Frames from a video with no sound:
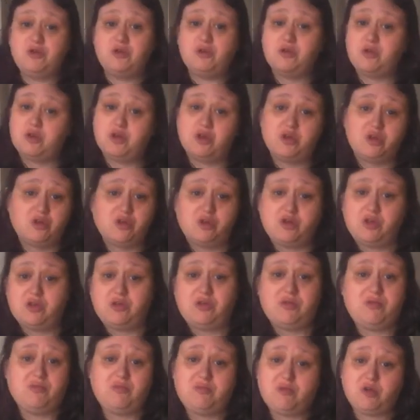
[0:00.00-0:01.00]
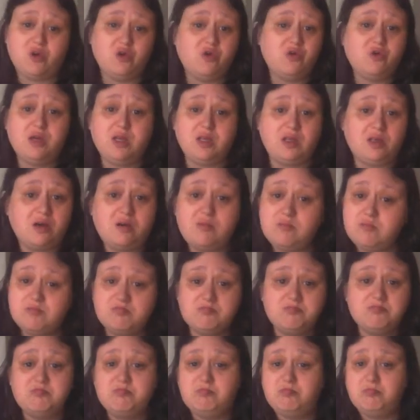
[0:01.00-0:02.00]
she just cooties up
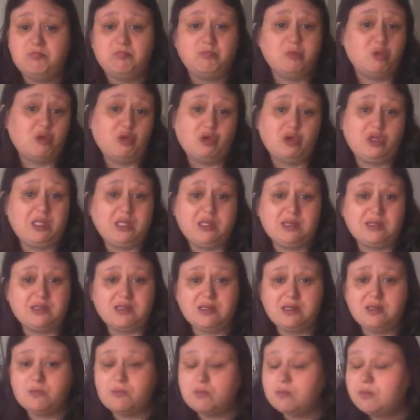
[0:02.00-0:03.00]
and goes to sleep.